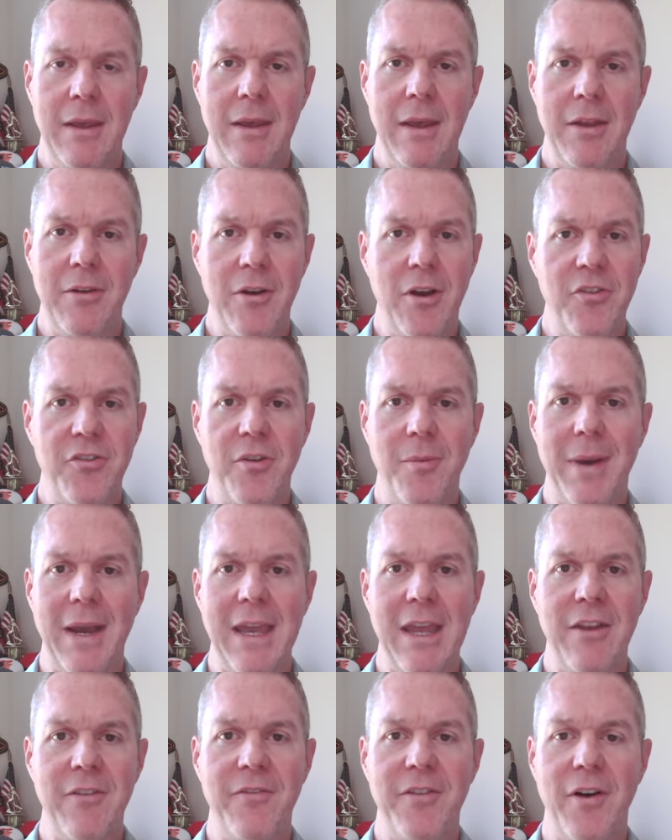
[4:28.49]
and also my
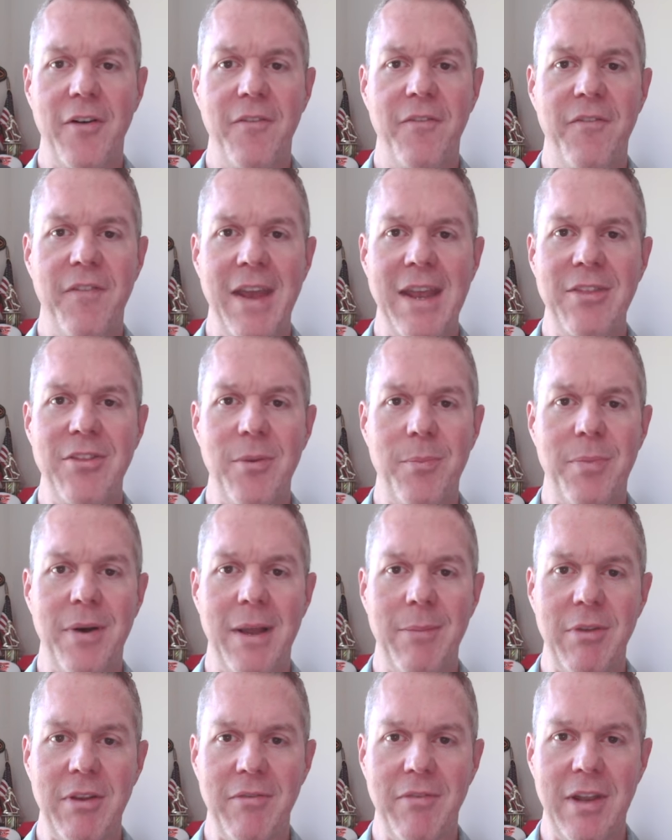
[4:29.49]
NFL Fade the
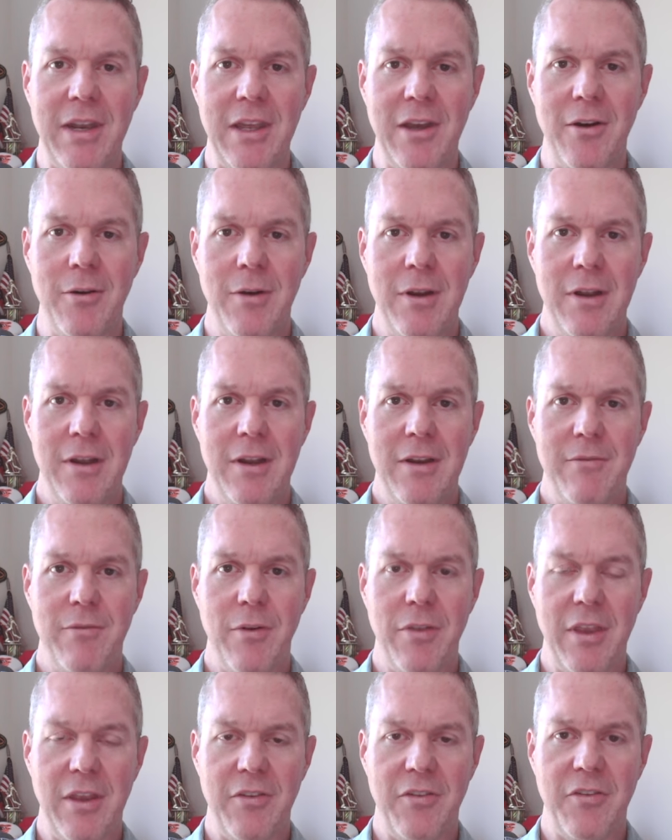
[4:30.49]
Public video
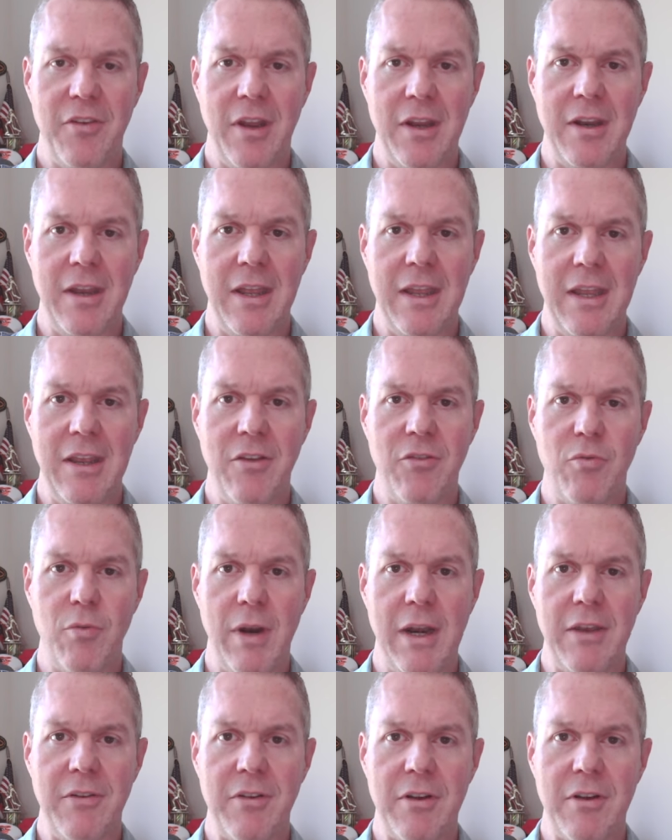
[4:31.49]
for this Sunday is ready.